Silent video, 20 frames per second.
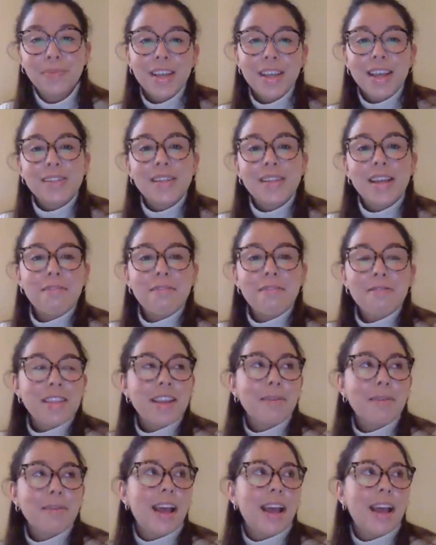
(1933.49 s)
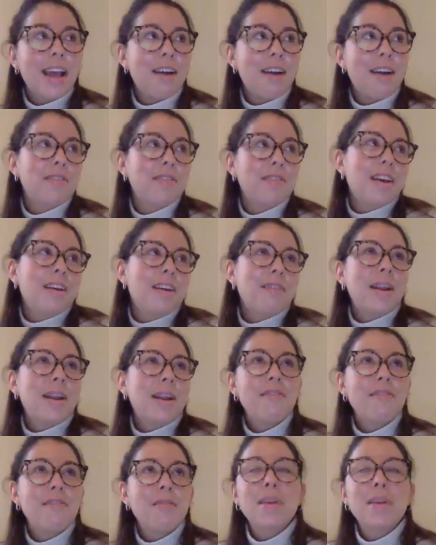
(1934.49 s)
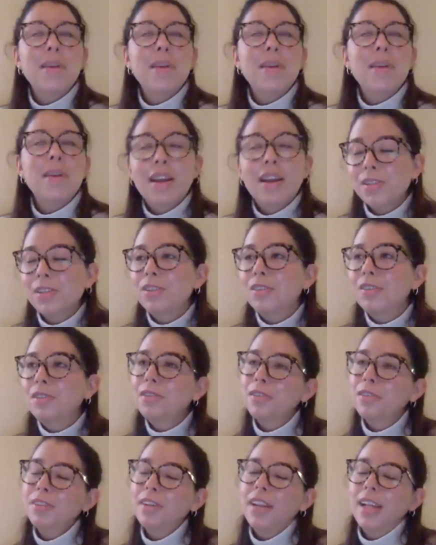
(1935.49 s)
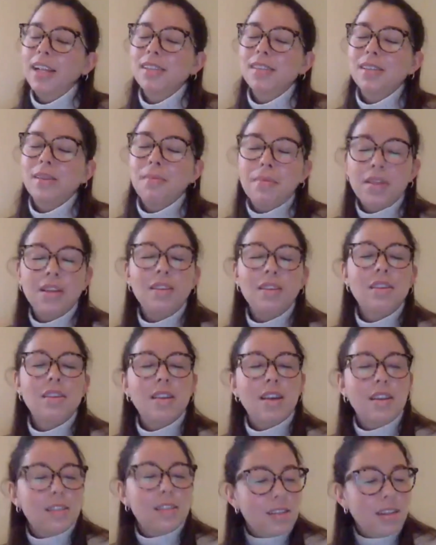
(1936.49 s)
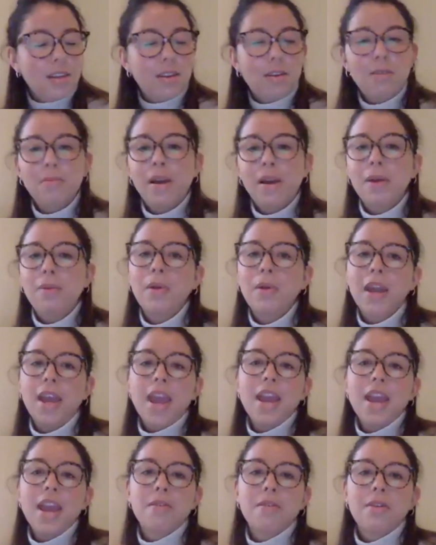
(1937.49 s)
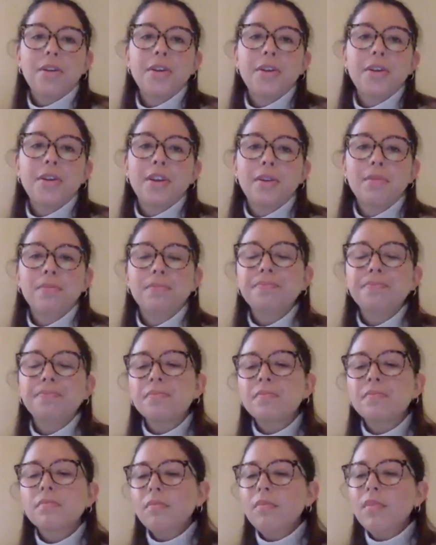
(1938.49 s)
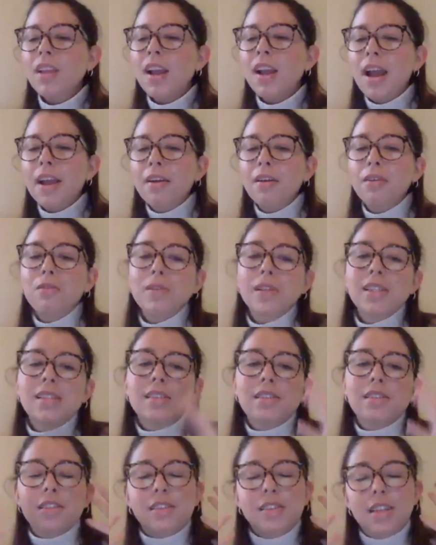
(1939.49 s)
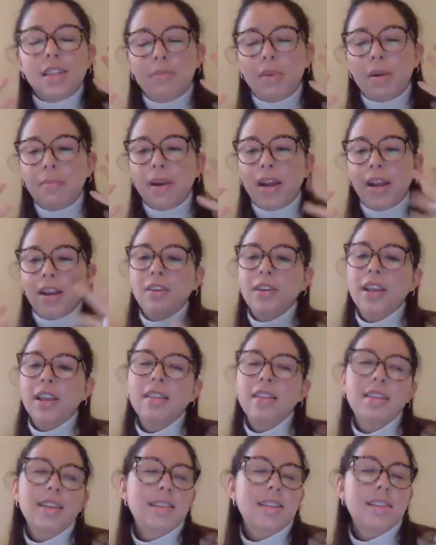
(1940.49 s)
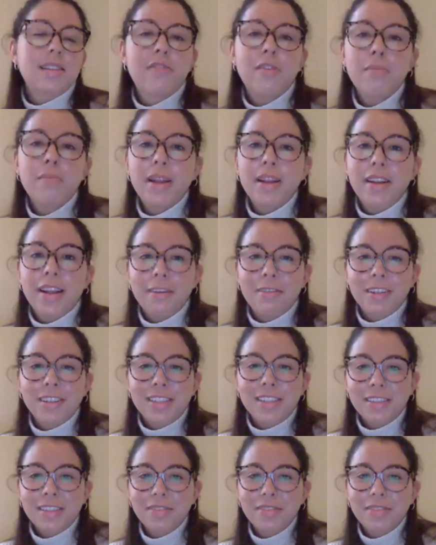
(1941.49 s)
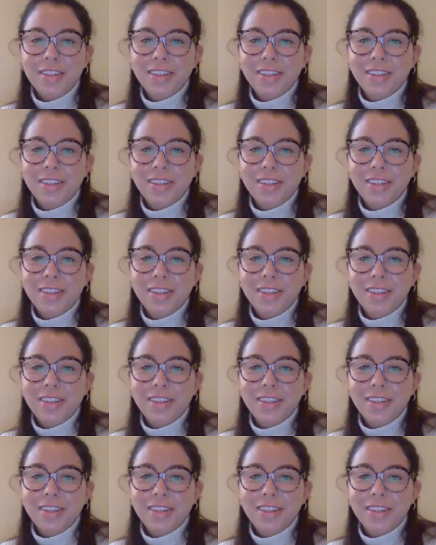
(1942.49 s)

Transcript: So everything when I have a big obstacle or something doesn't go my way, or I always just in my mind, okay, this is for my narrative.